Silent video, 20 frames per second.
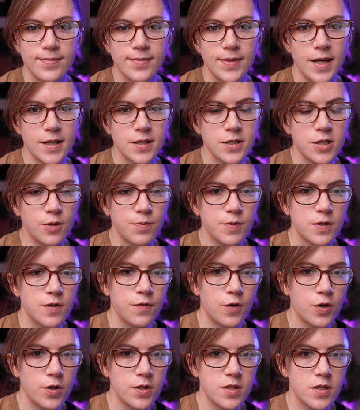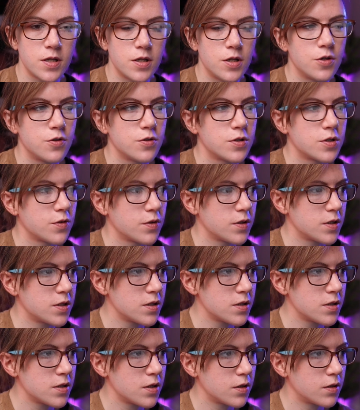Next up is Fonts in Use. So
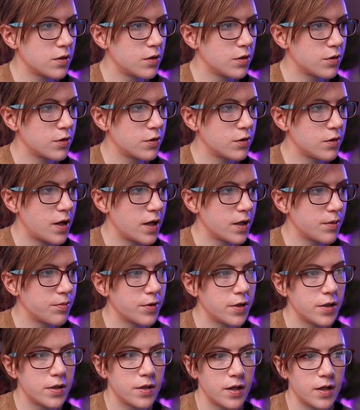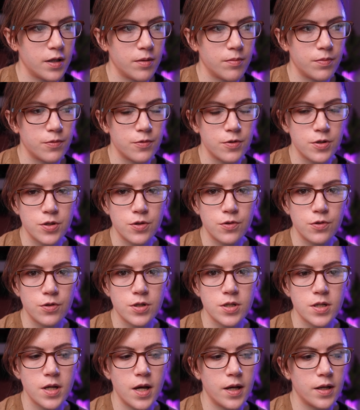this is another library type
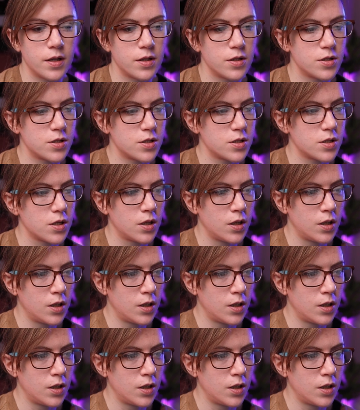resource, and it's